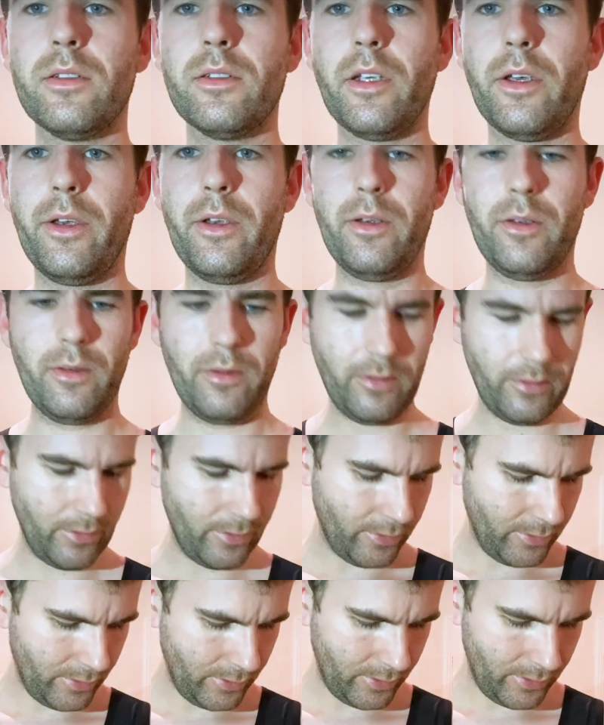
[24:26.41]
So
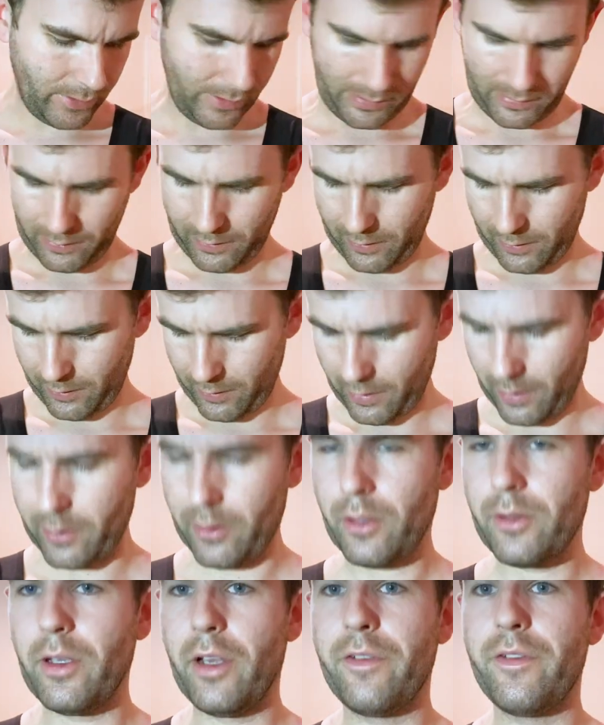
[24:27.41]
I
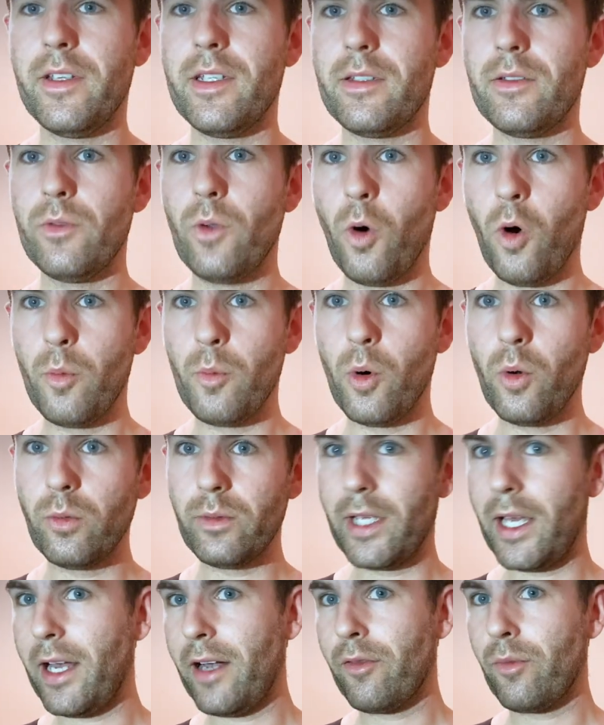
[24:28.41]
don't know if it's normal
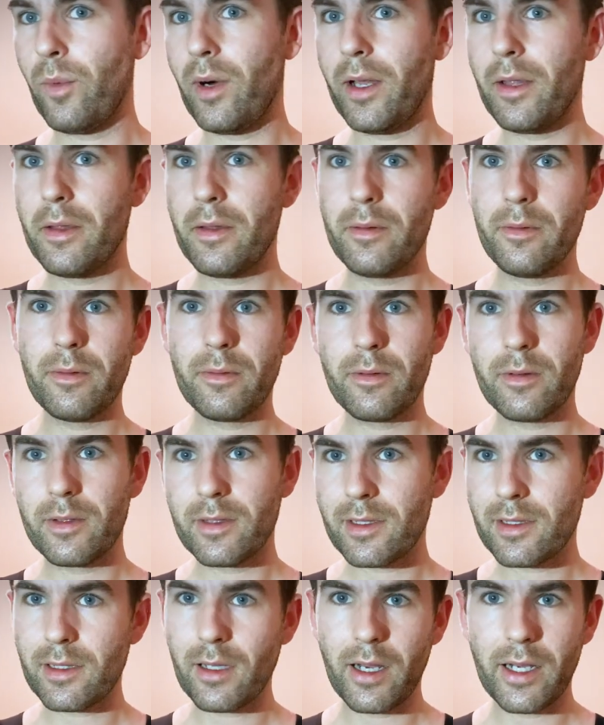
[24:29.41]
to have one
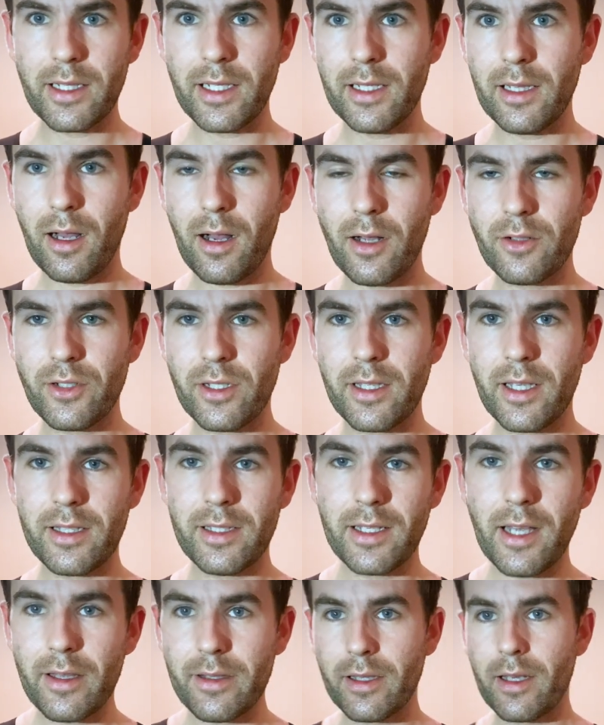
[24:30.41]
slightly larger than
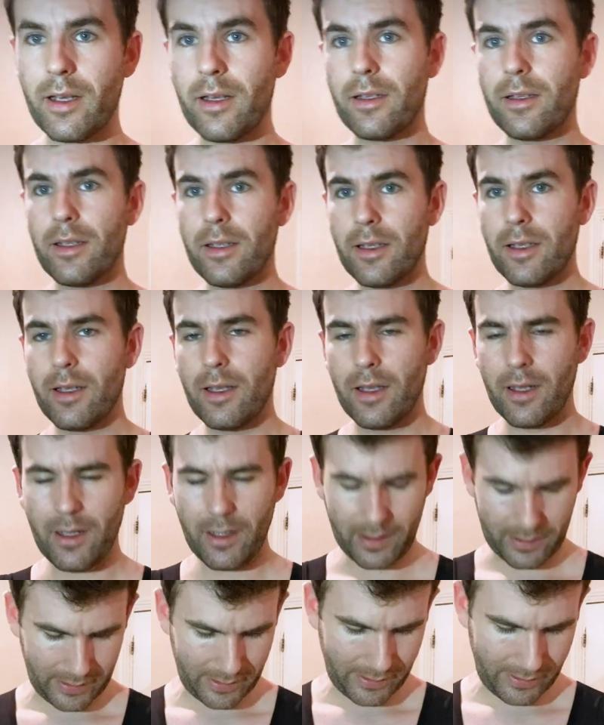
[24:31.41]
the other,
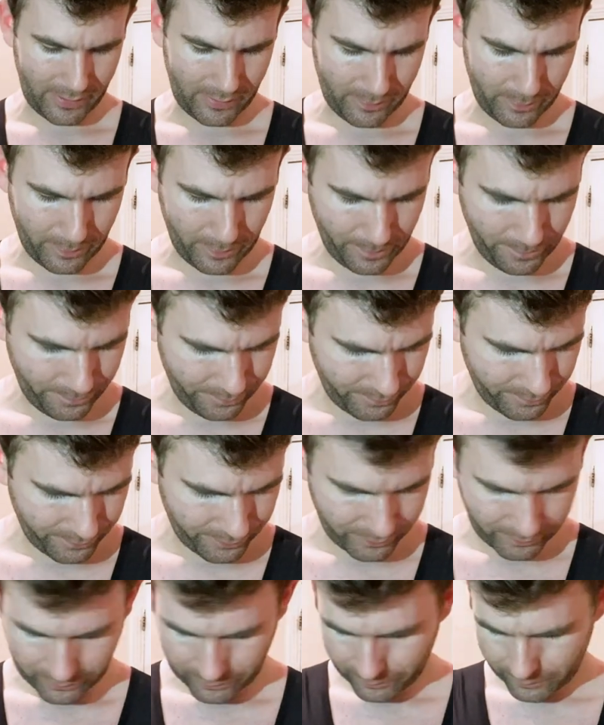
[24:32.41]
um,
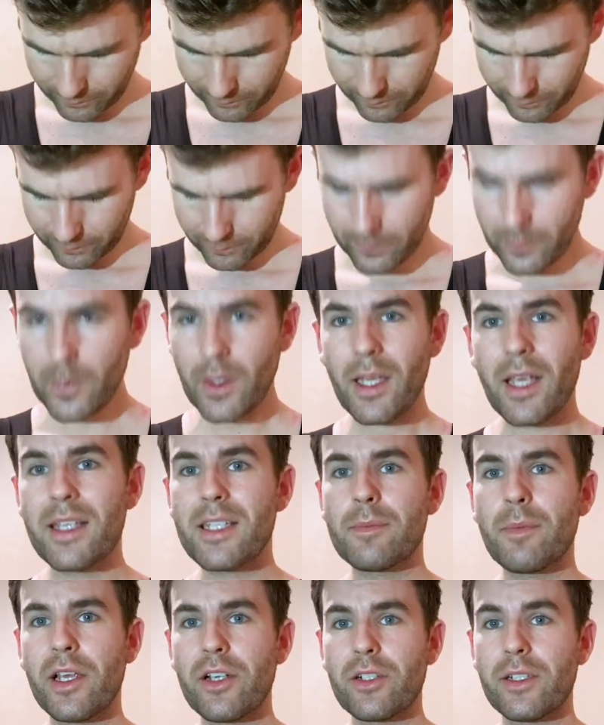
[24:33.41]

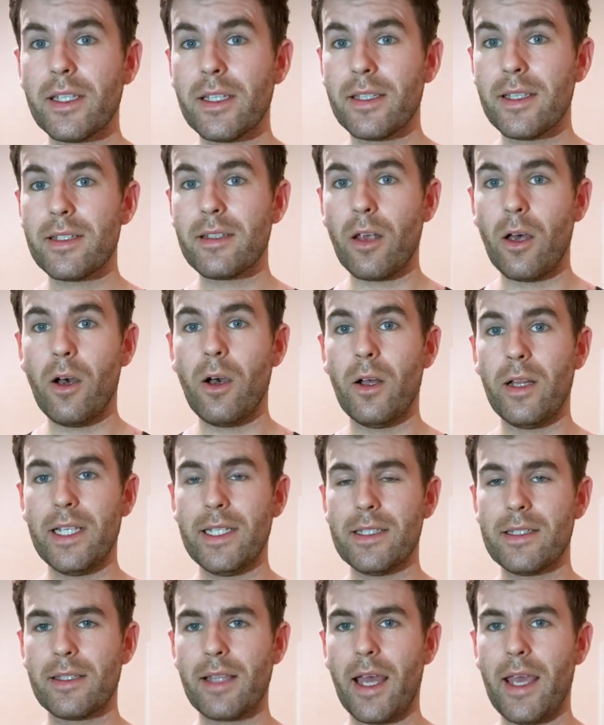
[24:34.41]
especially at this
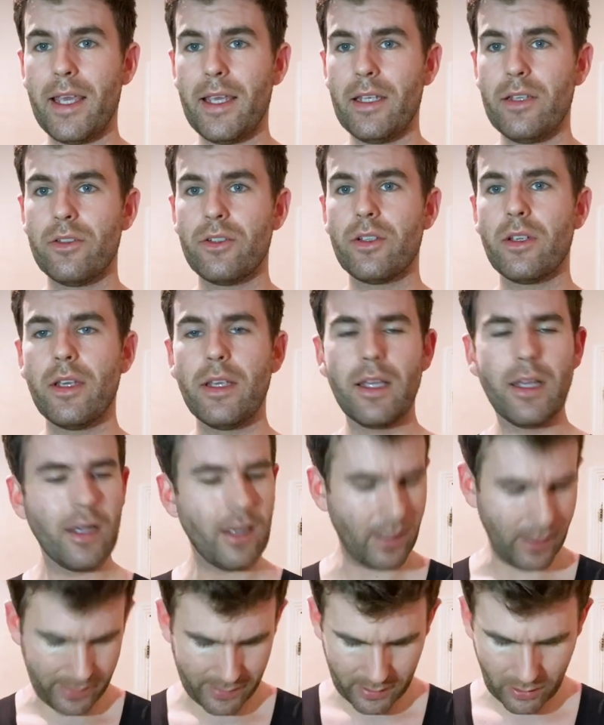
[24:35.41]
early stage.
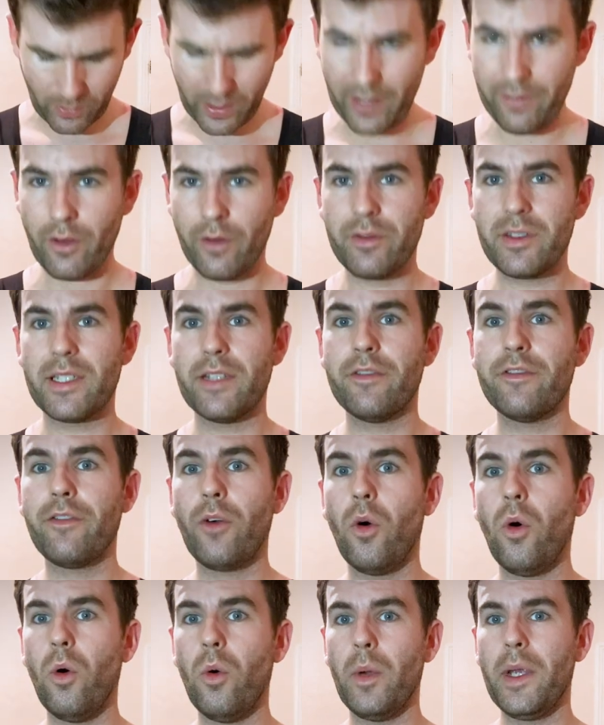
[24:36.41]
I still have obviously
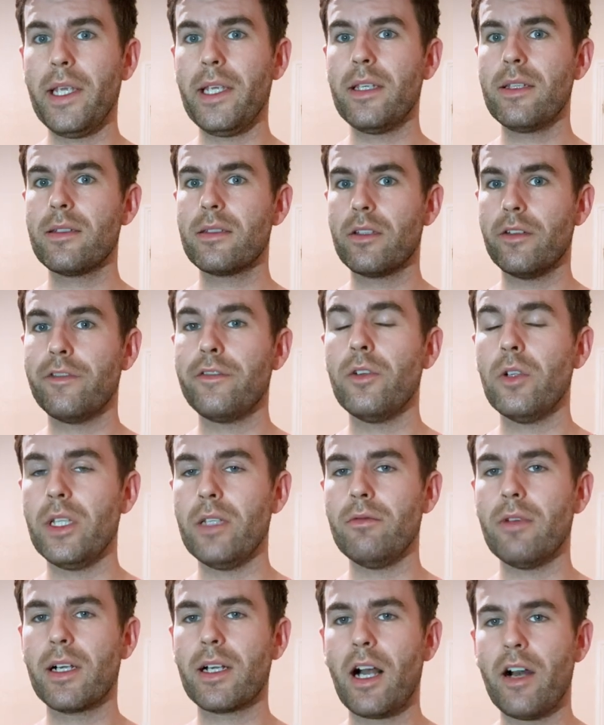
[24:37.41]
four weeks to fully
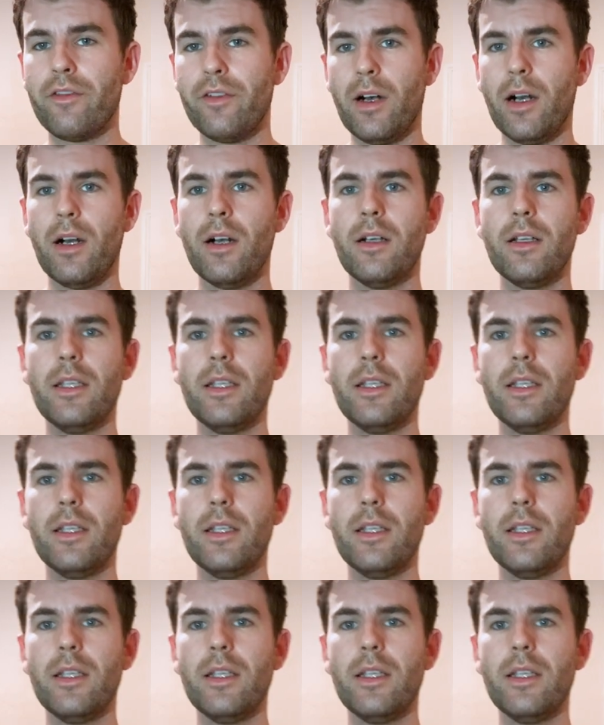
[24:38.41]
recover.